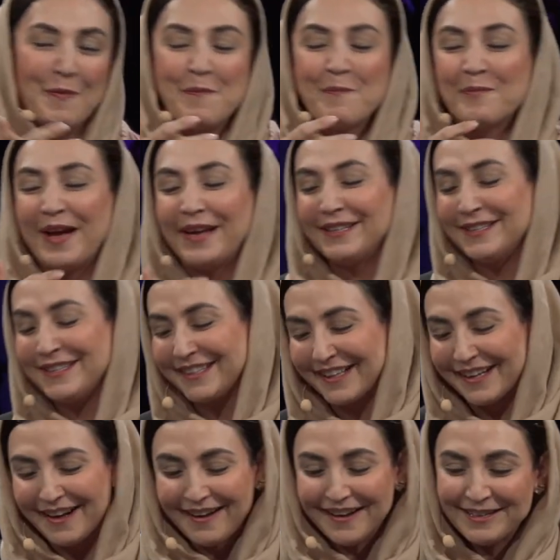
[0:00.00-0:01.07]
men,
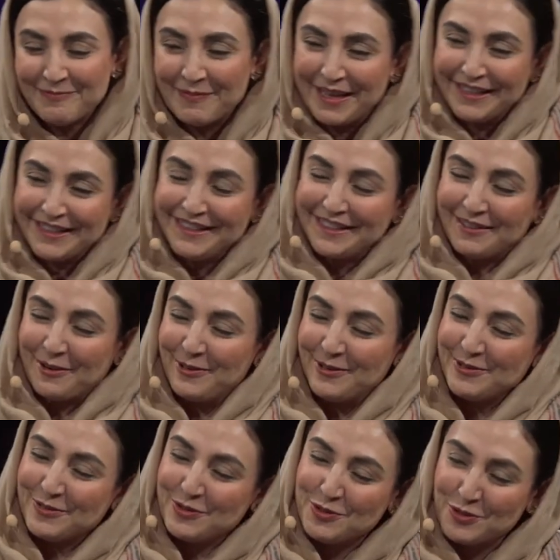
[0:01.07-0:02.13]
kind men that
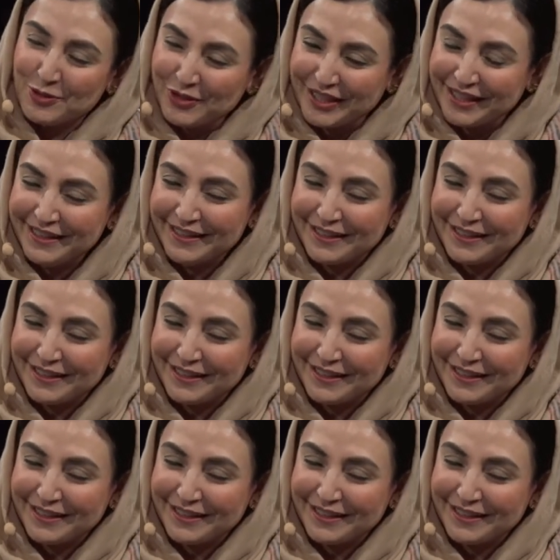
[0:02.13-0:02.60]
also join,